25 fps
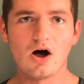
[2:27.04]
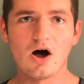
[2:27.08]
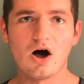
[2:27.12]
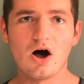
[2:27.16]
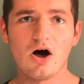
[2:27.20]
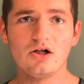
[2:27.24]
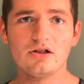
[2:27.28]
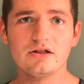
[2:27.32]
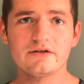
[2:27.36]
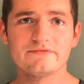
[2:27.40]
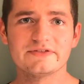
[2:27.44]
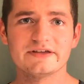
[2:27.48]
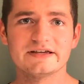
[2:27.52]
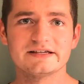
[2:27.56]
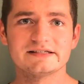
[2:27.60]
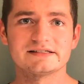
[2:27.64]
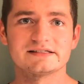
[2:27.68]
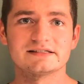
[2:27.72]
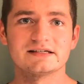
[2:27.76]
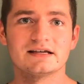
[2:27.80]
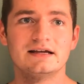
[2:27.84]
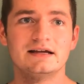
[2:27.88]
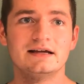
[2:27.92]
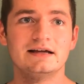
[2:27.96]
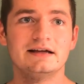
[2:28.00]
All of
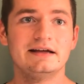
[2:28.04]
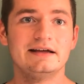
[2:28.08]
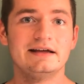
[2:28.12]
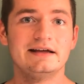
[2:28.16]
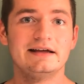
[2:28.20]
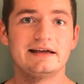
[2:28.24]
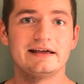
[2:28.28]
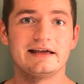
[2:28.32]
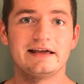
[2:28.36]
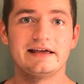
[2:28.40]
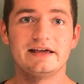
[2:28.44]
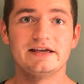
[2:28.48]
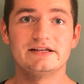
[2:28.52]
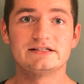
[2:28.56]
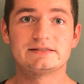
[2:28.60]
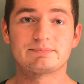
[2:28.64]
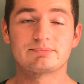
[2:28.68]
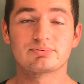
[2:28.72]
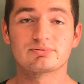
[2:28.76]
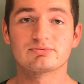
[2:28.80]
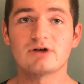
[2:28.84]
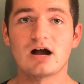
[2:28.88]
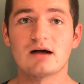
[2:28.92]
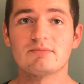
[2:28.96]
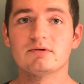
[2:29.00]
this is
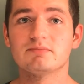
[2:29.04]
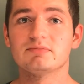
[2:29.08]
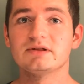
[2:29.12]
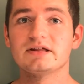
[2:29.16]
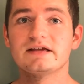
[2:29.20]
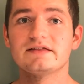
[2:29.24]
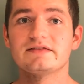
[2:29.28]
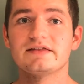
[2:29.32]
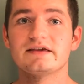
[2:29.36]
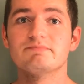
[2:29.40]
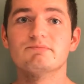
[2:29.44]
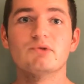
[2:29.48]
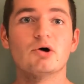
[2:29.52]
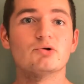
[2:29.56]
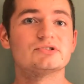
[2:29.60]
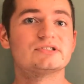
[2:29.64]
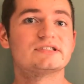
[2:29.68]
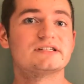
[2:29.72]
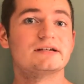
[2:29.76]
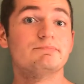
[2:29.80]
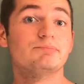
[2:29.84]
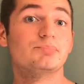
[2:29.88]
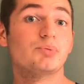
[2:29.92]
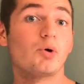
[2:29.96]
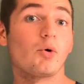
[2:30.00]
probably the
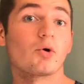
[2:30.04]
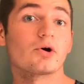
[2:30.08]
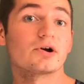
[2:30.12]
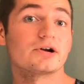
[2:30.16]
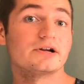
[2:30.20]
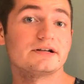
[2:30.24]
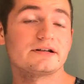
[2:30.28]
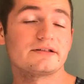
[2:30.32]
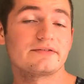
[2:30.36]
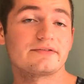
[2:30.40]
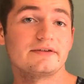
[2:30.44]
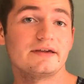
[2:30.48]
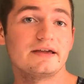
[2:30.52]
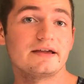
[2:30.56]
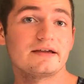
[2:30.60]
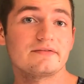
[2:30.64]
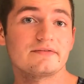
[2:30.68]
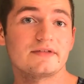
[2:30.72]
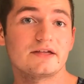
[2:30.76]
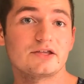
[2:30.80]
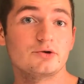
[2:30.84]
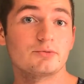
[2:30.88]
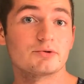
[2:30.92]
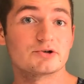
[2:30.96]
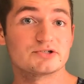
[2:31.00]
most important thing
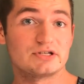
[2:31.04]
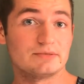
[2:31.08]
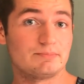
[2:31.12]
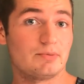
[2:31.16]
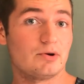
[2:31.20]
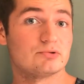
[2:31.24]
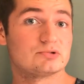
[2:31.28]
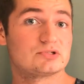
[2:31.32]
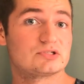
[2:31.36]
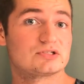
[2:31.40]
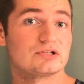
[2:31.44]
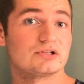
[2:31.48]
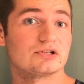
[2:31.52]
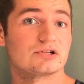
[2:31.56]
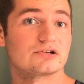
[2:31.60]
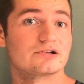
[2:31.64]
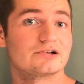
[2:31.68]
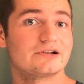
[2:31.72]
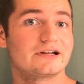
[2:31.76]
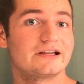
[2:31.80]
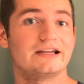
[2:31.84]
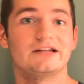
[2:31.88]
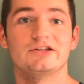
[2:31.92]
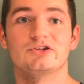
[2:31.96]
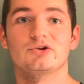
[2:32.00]
that you were supposed to
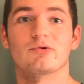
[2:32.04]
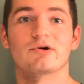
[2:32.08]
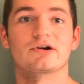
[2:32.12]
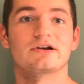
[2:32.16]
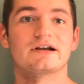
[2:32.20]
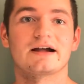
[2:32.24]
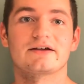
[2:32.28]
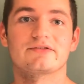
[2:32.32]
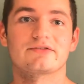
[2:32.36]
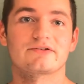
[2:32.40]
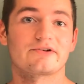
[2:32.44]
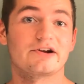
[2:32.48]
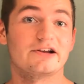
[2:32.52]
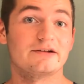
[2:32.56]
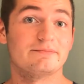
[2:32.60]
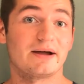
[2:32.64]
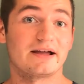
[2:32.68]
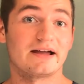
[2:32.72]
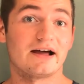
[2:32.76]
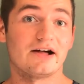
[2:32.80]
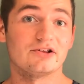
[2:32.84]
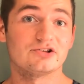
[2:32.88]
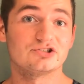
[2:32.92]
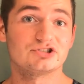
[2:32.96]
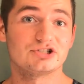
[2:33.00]
learn in your ninth grade
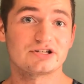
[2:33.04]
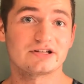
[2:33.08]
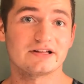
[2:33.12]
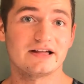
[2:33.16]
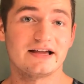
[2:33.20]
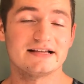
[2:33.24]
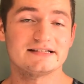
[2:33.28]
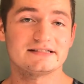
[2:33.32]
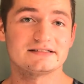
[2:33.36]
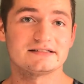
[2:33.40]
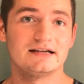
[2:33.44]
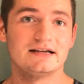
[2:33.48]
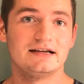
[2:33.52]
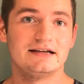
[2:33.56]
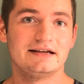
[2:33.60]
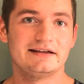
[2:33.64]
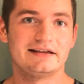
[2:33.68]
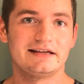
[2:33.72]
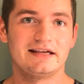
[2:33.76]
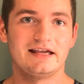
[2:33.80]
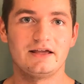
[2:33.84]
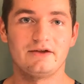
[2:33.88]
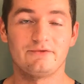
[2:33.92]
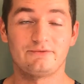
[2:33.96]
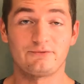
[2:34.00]
biology class.
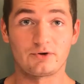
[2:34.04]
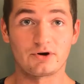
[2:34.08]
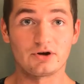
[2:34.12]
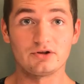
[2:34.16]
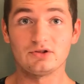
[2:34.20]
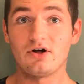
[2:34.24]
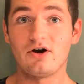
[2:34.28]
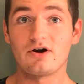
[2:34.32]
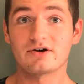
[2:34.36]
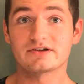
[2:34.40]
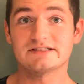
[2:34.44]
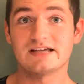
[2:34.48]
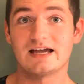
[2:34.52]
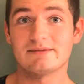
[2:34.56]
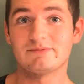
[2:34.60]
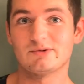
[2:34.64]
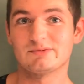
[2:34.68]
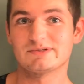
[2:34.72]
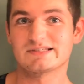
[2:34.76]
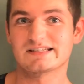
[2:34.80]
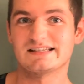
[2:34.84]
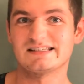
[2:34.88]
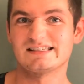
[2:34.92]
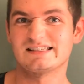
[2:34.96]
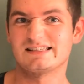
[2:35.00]
It, for a long time, it
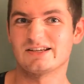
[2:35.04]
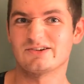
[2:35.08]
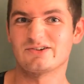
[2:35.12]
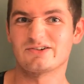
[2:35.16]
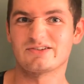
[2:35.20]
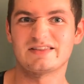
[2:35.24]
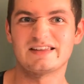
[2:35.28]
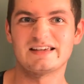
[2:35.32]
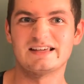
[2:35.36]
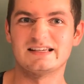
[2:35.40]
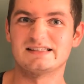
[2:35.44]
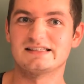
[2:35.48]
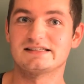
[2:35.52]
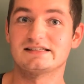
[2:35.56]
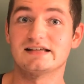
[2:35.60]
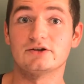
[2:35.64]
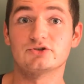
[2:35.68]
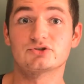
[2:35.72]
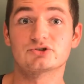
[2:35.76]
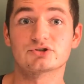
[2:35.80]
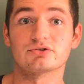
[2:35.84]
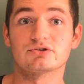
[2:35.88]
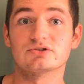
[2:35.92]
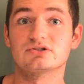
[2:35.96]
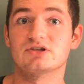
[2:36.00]
was considered the
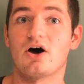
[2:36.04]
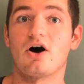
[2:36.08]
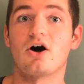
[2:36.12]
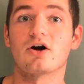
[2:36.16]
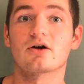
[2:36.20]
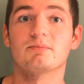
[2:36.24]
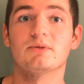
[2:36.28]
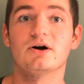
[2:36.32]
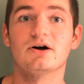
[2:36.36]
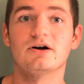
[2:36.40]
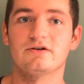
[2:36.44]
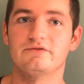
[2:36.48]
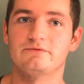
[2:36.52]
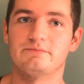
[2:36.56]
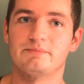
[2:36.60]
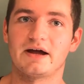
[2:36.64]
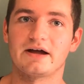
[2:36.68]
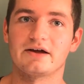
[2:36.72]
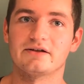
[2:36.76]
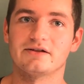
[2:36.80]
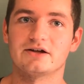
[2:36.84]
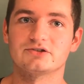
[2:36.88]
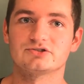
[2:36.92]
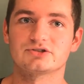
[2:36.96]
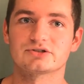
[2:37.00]
central dogma of
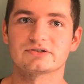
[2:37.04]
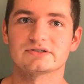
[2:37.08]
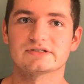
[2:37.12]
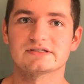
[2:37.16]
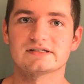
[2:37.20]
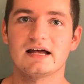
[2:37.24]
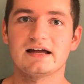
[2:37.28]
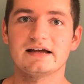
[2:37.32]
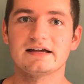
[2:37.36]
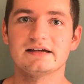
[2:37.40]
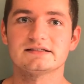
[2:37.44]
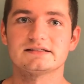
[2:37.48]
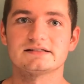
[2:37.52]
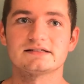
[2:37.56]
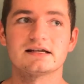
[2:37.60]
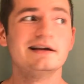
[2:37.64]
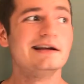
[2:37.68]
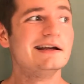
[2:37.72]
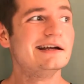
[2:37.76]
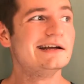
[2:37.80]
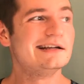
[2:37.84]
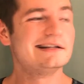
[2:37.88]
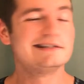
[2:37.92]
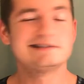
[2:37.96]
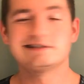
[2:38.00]
biological science.
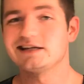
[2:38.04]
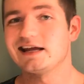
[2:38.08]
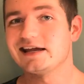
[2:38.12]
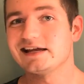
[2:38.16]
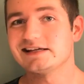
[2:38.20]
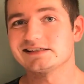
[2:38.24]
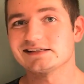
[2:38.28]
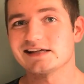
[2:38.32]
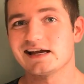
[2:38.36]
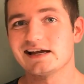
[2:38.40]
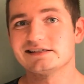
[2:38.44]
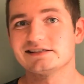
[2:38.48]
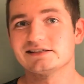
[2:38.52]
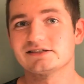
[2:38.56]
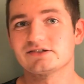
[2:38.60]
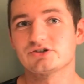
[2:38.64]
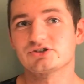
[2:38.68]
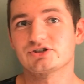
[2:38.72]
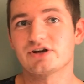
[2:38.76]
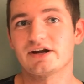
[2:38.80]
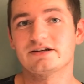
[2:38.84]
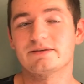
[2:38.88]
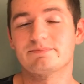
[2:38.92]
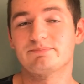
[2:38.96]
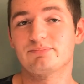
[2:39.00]
Today, scientists are
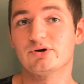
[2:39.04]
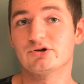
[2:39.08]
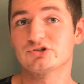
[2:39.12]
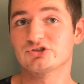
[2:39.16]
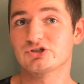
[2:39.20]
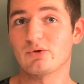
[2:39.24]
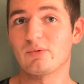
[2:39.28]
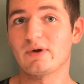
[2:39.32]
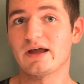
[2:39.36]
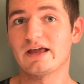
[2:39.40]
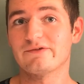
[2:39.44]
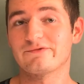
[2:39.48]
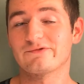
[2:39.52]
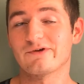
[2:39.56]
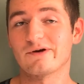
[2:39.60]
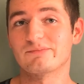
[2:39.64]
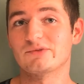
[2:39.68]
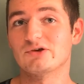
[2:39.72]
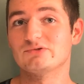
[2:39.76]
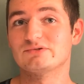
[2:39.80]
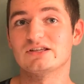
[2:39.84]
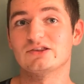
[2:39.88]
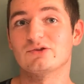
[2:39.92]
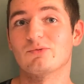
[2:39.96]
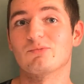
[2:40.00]
trying to push away from
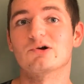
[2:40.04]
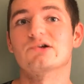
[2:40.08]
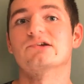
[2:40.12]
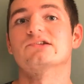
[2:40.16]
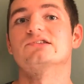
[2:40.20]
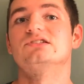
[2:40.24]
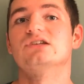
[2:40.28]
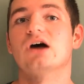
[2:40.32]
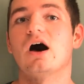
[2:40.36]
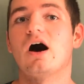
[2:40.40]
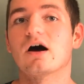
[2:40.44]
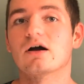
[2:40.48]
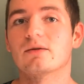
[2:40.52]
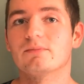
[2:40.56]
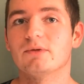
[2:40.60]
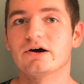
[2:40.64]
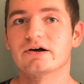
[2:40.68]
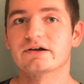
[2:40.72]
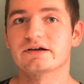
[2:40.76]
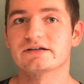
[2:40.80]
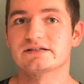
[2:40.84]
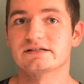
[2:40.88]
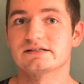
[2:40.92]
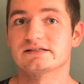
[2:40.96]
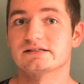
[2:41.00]
using the word dogma
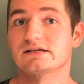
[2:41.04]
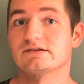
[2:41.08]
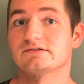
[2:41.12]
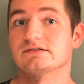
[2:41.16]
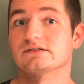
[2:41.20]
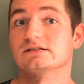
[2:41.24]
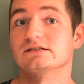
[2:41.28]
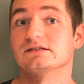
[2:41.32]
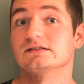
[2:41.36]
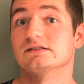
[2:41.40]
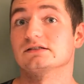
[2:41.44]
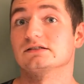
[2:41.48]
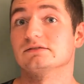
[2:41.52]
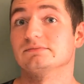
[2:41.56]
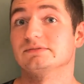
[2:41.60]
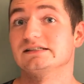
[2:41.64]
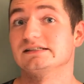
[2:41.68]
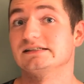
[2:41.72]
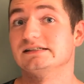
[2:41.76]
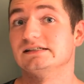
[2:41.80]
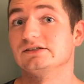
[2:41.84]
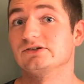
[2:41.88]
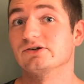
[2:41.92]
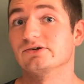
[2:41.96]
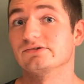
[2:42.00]
because it sounds a little
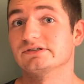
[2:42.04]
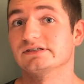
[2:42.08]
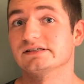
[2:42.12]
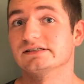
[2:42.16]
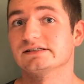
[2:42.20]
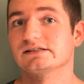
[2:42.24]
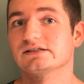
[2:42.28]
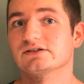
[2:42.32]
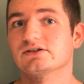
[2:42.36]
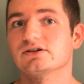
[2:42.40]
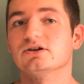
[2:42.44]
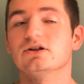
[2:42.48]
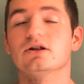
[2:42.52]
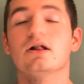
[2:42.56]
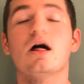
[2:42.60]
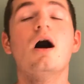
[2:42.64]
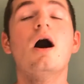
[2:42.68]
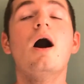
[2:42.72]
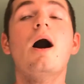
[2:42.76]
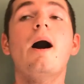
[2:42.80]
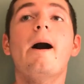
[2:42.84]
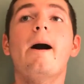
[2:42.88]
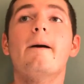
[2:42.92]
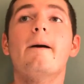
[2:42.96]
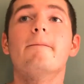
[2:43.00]
bit egotistical,
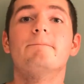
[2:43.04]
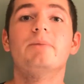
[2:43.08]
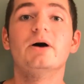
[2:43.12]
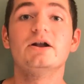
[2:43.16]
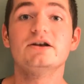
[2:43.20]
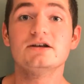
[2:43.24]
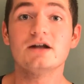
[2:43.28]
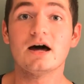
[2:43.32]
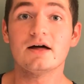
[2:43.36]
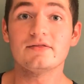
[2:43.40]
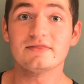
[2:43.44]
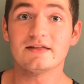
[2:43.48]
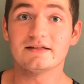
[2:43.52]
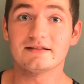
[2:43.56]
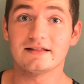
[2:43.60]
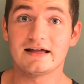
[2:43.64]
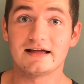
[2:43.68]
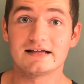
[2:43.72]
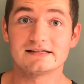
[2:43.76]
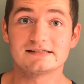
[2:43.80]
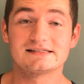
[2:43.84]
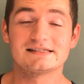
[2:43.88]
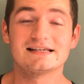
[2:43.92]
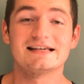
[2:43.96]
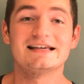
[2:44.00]
but
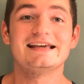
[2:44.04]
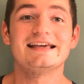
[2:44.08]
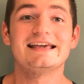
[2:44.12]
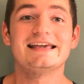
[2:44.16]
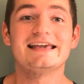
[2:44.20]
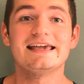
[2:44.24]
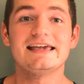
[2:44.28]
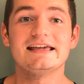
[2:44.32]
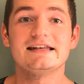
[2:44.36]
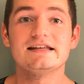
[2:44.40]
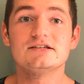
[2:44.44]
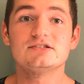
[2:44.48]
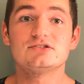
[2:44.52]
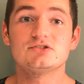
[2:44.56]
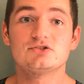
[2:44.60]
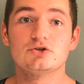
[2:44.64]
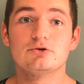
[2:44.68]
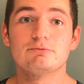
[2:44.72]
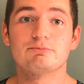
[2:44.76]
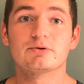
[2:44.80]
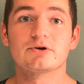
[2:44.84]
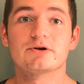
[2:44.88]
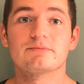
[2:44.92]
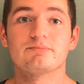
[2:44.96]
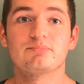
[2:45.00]
nonetheless, it is
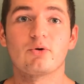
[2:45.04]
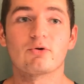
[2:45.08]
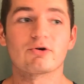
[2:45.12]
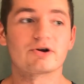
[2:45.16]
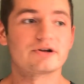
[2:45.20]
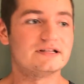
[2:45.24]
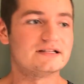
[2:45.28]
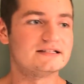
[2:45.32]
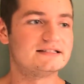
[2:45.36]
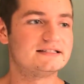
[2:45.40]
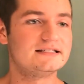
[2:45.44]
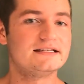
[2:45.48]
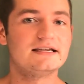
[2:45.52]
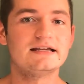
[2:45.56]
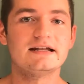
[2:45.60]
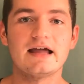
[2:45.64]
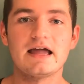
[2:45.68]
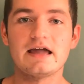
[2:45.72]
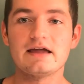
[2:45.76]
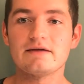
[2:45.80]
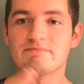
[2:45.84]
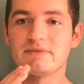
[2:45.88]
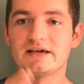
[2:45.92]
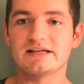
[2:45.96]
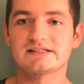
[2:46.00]
super important.
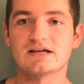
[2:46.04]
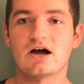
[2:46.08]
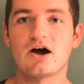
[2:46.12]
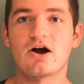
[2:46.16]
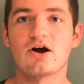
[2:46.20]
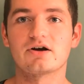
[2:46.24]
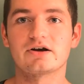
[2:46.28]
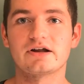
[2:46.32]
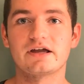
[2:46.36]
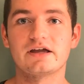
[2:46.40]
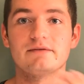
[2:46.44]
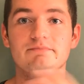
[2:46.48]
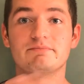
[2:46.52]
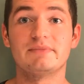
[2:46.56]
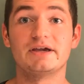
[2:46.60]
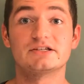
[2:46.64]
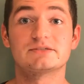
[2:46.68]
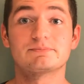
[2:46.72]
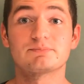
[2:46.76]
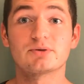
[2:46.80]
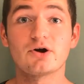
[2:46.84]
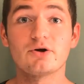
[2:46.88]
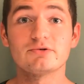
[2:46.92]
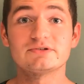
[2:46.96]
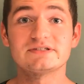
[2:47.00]
DNA makes RNA, makes
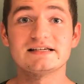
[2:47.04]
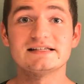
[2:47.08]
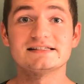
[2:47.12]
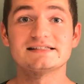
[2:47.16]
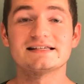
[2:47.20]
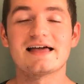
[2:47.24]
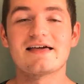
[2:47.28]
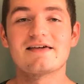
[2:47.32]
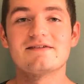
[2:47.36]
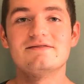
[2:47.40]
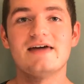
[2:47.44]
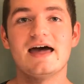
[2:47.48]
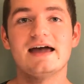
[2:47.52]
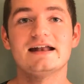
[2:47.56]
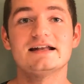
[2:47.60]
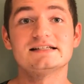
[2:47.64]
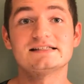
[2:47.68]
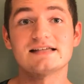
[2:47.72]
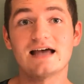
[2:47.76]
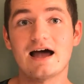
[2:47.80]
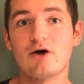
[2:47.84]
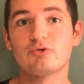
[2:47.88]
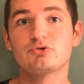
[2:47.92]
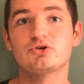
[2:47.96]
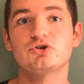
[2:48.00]
proteins. That
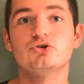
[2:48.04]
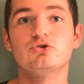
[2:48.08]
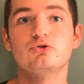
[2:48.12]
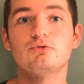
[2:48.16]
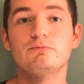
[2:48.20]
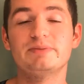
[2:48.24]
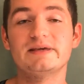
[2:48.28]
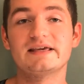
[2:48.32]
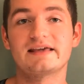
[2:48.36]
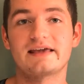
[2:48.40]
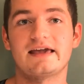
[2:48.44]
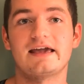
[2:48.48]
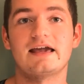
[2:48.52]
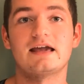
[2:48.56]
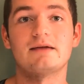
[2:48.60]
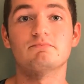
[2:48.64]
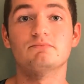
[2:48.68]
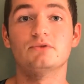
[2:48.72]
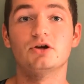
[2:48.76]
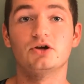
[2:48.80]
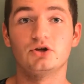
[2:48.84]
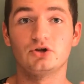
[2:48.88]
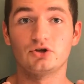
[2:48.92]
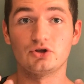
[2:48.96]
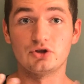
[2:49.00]
is how you
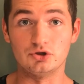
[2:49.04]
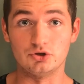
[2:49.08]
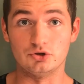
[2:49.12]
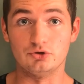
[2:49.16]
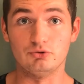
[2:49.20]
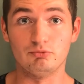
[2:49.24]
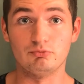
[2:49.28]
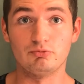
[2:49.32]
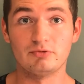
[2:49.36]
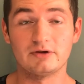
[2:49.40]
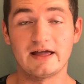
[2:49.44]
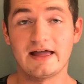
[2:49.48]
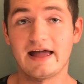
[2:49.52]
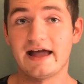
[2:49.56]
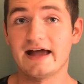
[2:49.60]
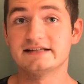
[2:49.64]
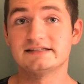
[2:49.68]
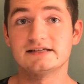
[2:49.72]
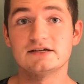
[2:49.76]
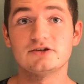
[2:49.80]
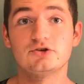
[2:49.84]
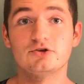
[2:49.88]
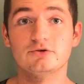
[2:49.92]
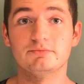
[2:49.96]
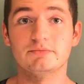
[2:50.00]
became you
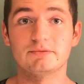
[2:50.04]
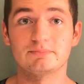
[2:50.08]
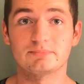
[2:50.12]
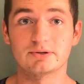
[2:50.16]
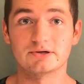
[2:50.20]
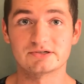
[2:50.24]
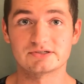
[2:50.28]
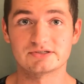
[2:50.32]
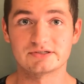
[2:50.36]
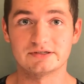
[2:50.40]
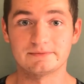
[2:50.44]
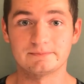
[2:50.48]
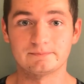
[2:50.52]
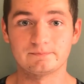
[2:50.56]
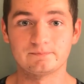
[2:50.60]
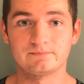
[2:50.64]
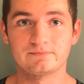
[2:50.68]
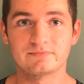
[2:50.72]
as a human person.